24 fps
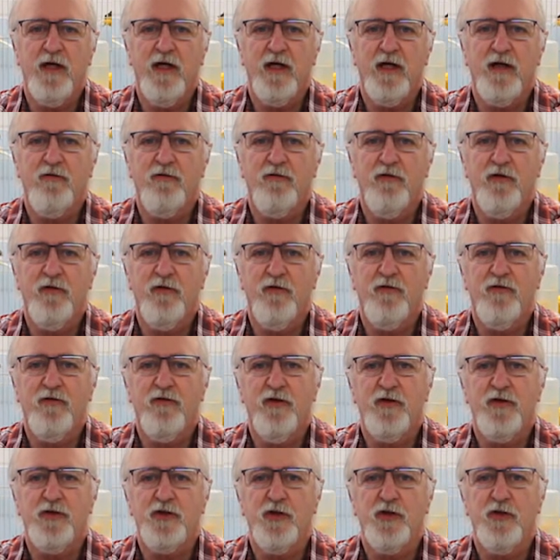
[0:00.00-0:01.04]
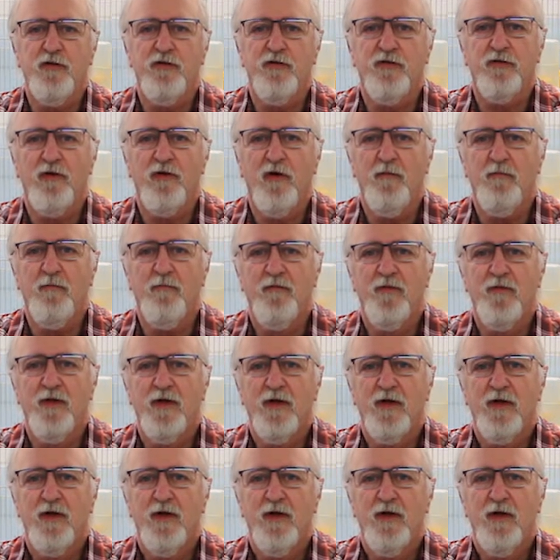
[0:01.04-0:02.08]
egg foods to choose from,
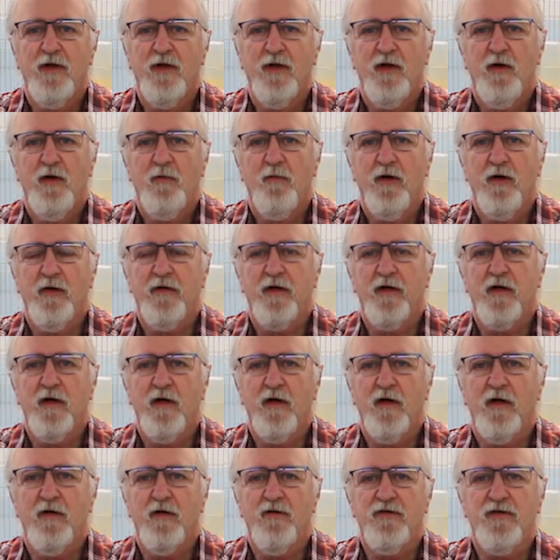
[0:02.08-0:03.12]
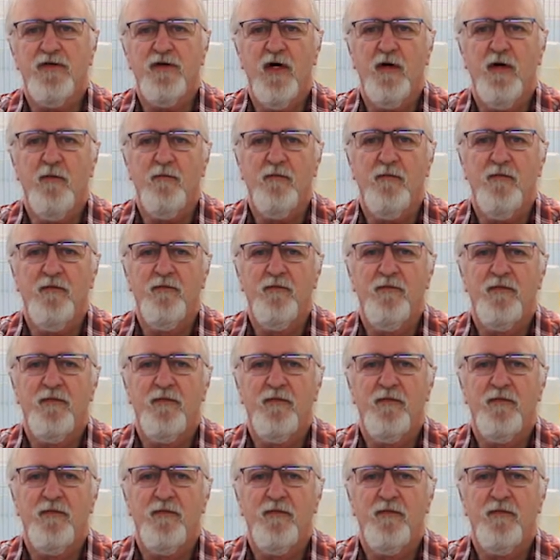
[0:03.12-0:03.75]
but there are some.